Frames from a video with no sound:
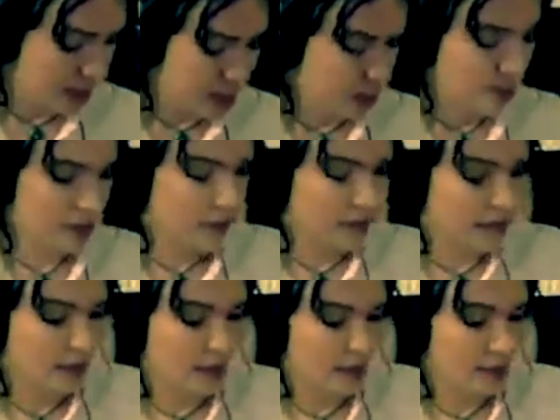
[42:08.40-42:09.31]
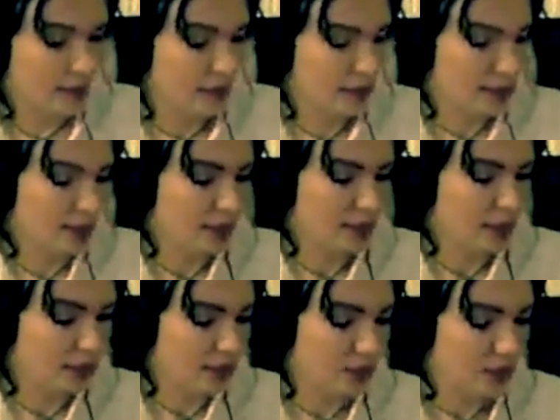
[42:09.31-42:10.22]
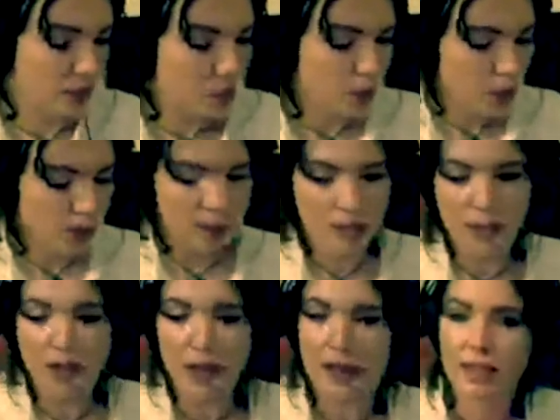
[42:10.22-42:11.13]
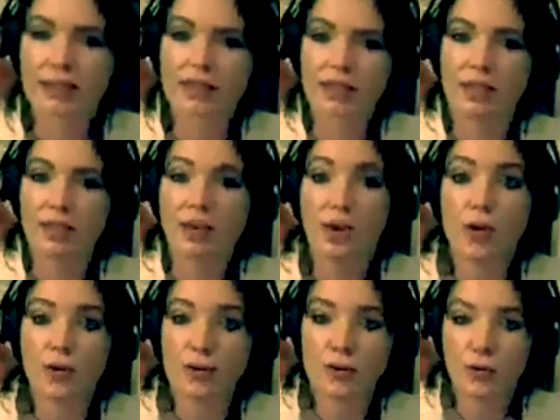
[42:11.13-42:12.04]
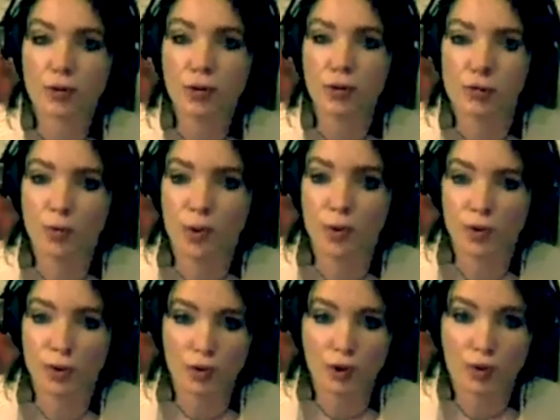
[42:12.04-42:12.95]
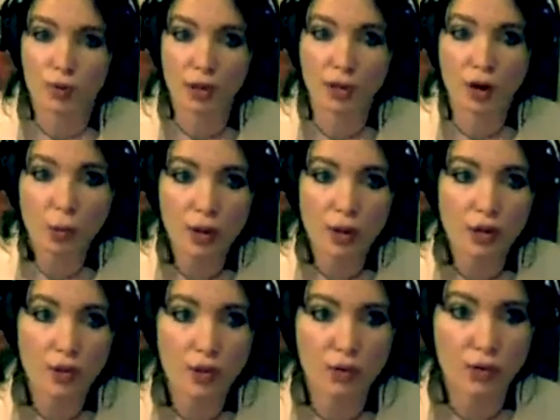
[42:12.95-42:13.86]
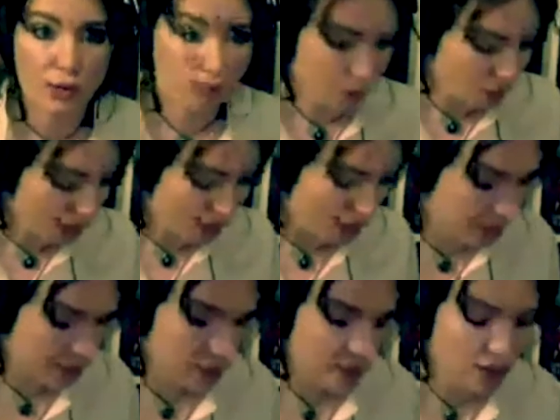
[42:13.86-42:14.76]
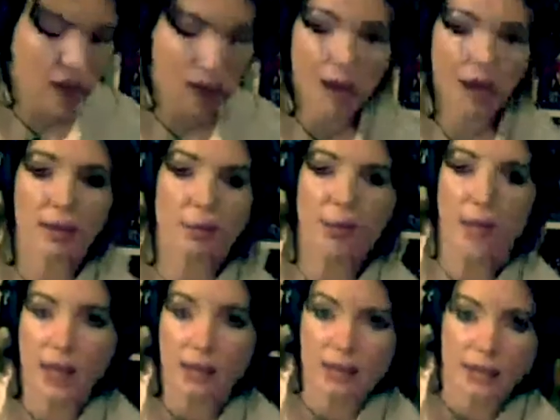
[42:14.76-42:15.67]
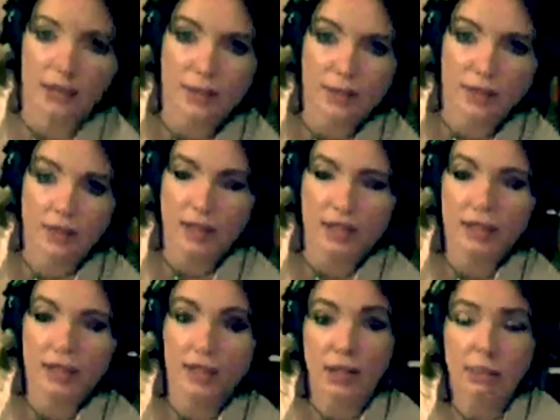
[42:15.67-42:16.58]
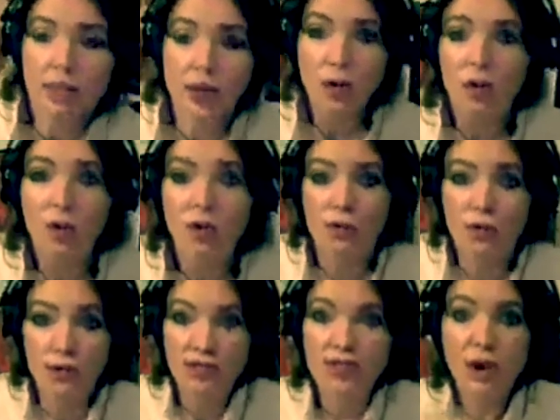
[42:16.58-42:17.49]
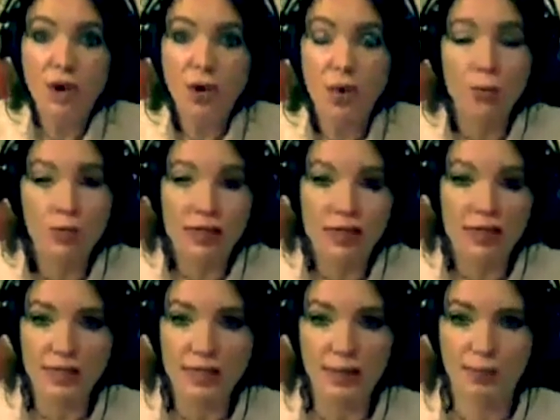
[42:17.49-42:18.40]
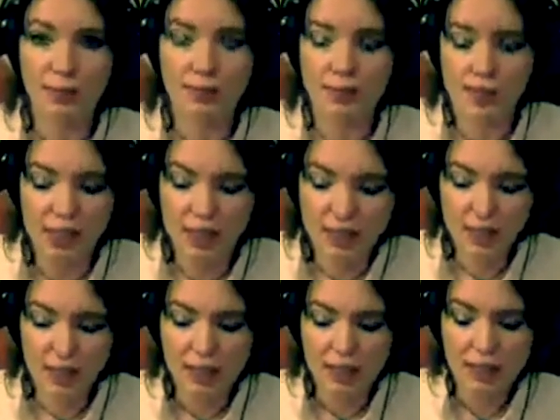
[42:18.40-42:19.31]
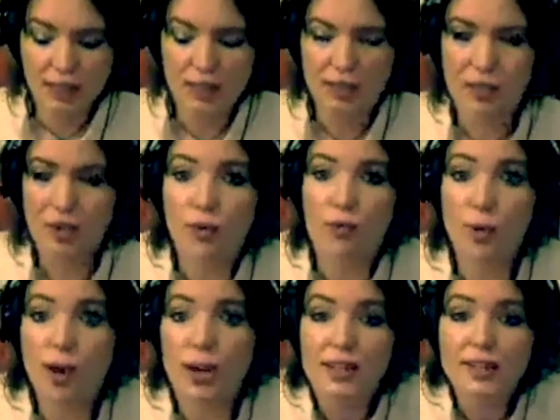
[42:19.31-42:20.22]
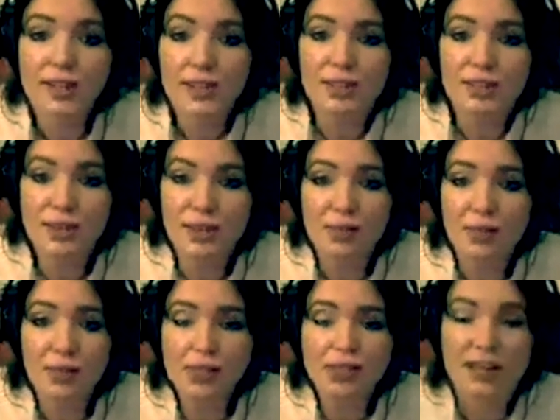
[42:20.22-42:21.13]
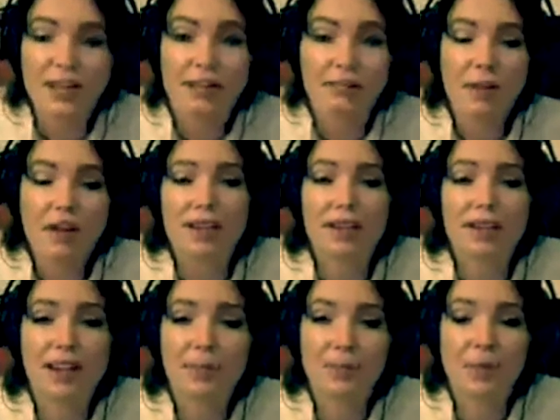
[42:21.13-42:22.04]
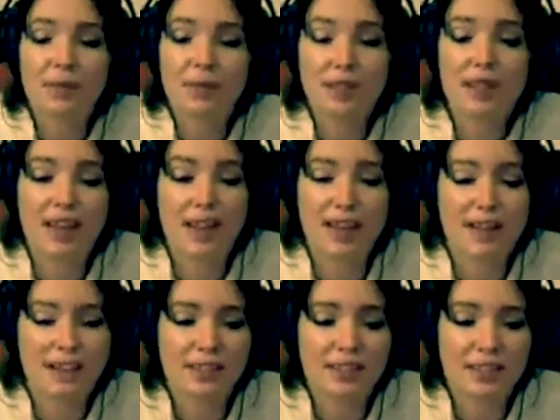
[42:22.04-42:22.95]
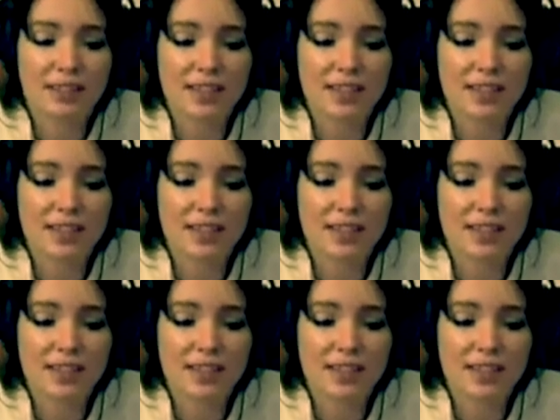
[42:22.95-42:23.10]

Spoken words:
is the 12 signs and an overview of what you're going to be going through throughout this time, and it's going to be going over this whole year. So brace yourselves, buckle up, and